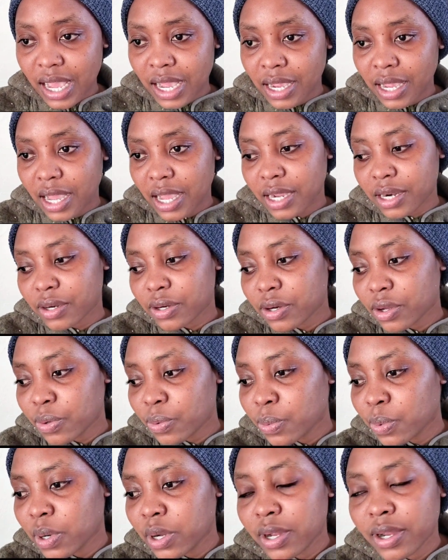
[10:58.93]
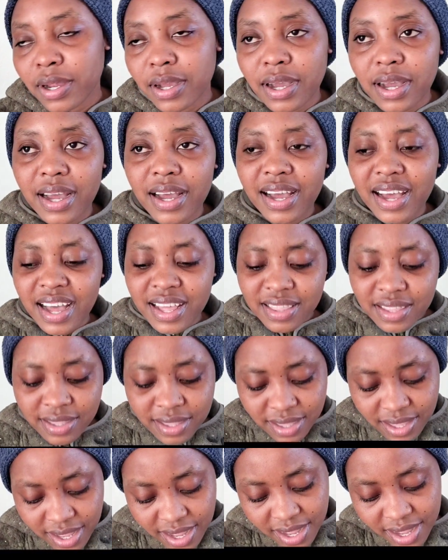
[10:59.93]
I don't know what other
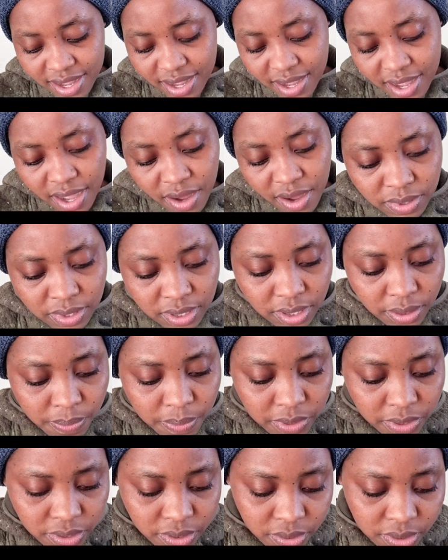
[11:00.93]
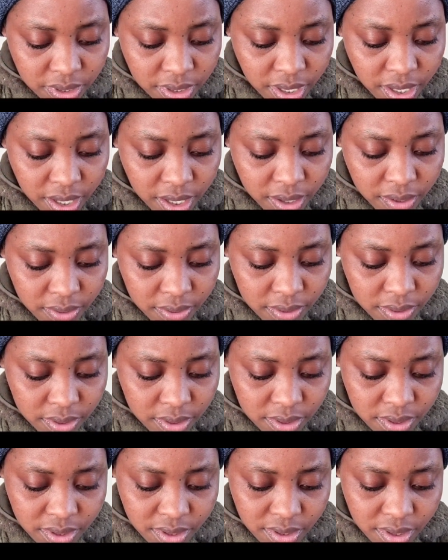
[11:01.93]
thing I was supposed to say,
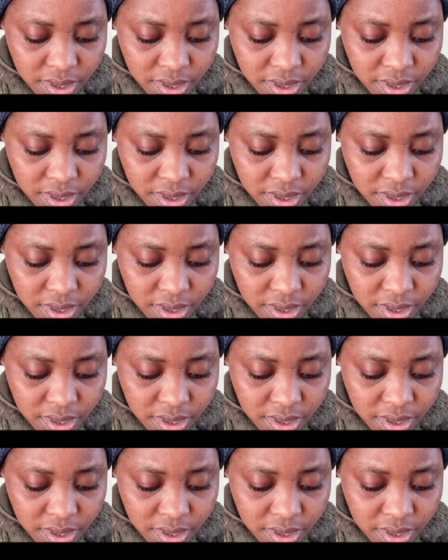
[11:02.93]
because